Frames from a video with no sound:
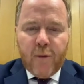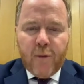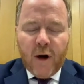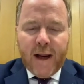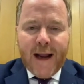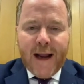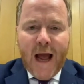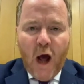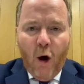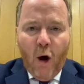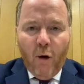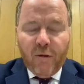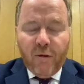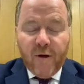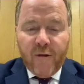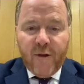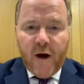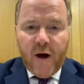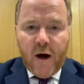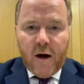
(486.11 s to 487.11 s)
putting
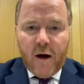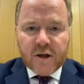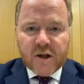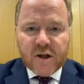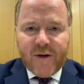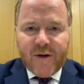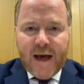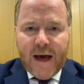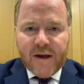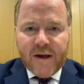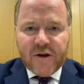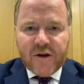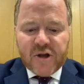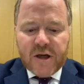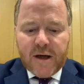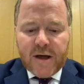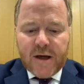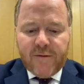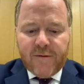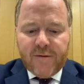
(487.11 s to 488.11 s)
health at the heart of
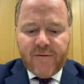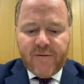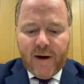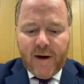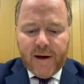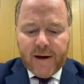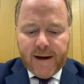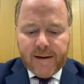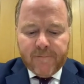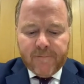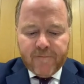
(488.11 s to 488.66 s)
ESG funding.